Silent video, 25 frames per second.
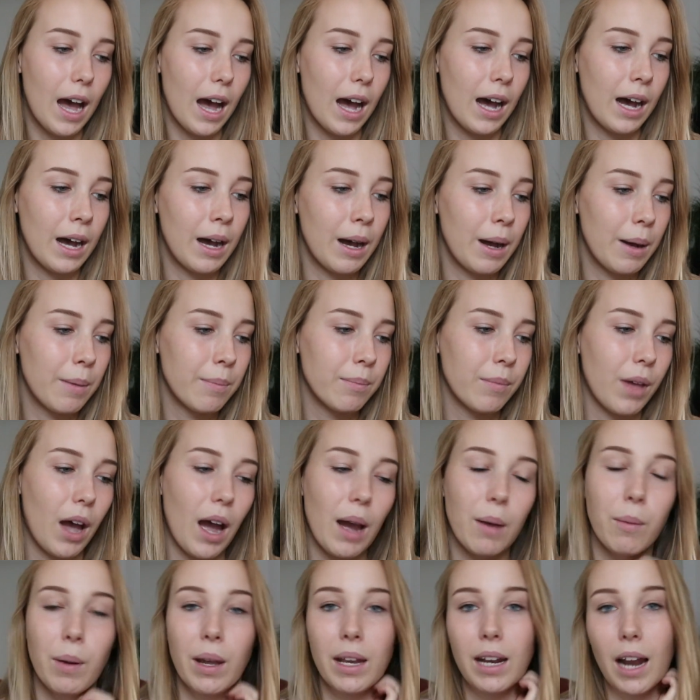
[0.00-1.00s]

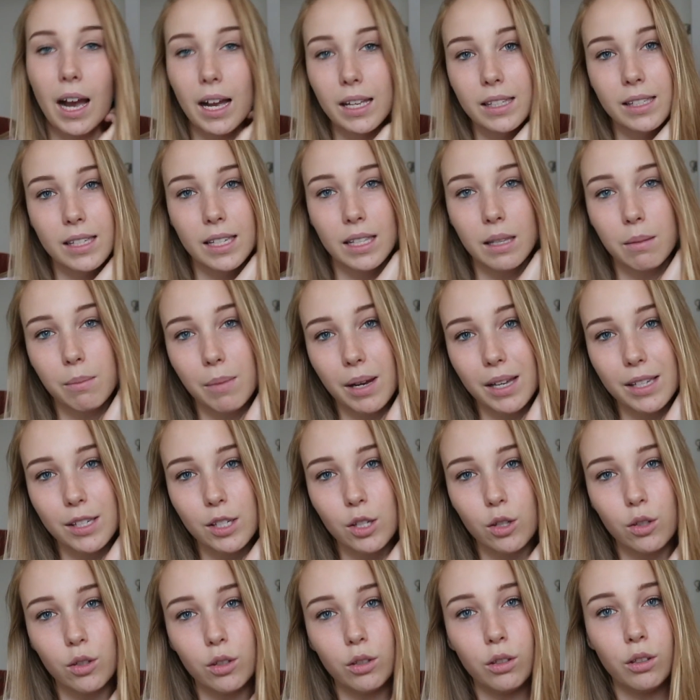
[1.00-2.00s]
I went under the
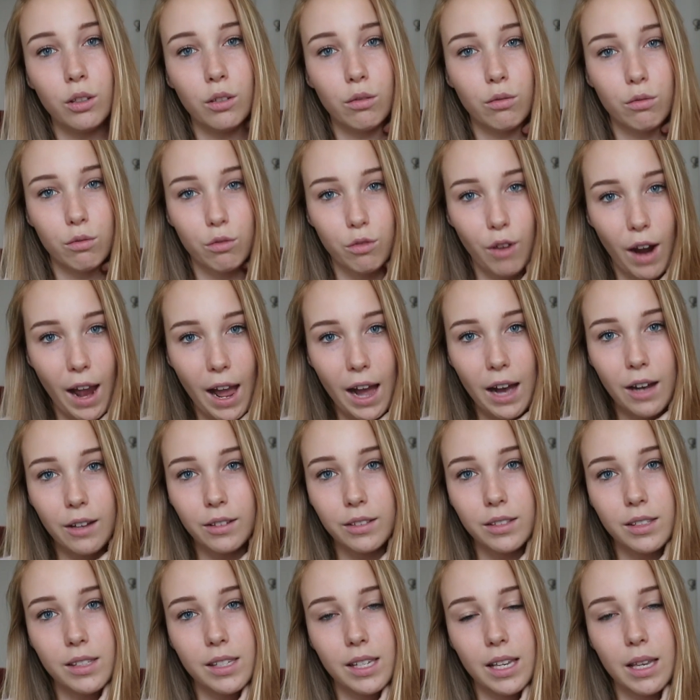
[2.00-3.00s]
muscle,
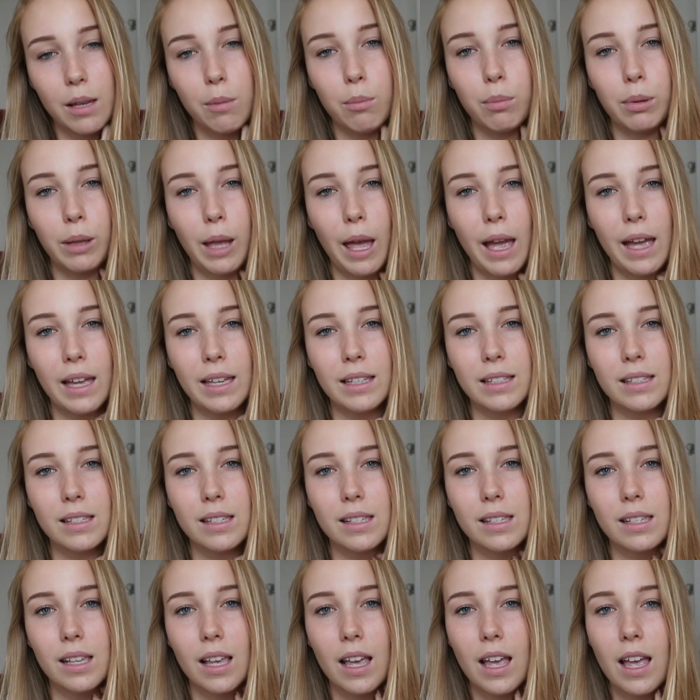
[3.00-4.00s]
round
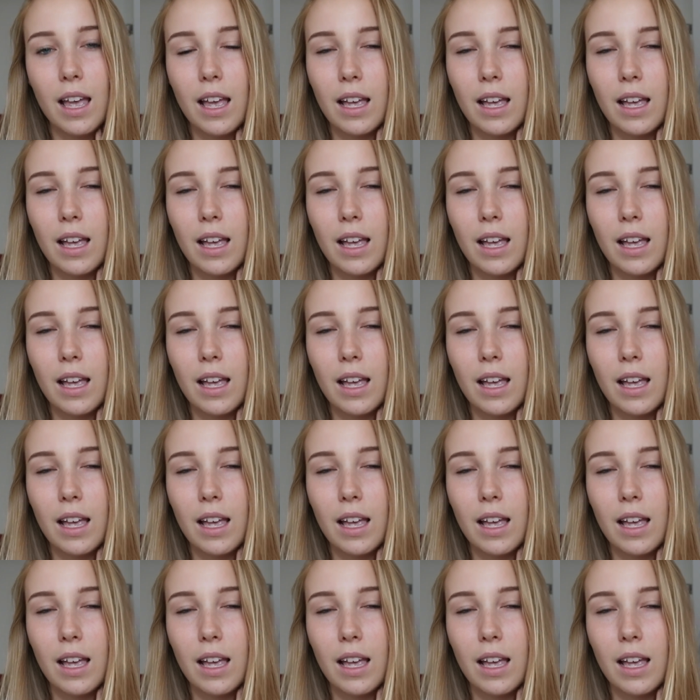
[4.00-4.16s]
implants.